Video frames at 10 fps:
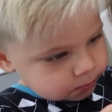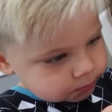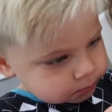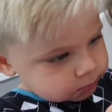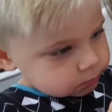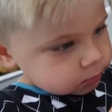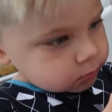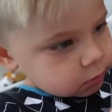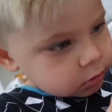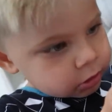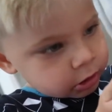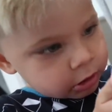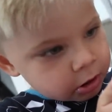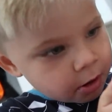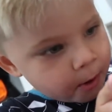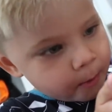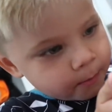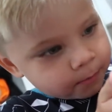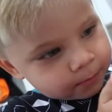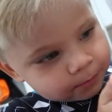Tiger Does kind of look like a tiger,
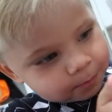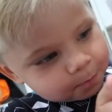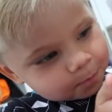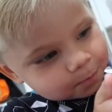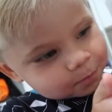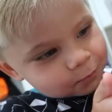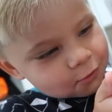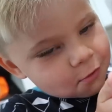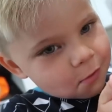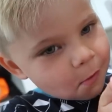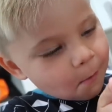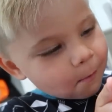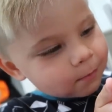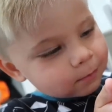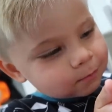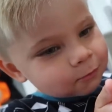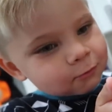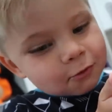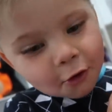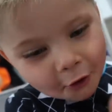huh? Mm hmm Look at you're holding it,
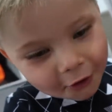Ollie.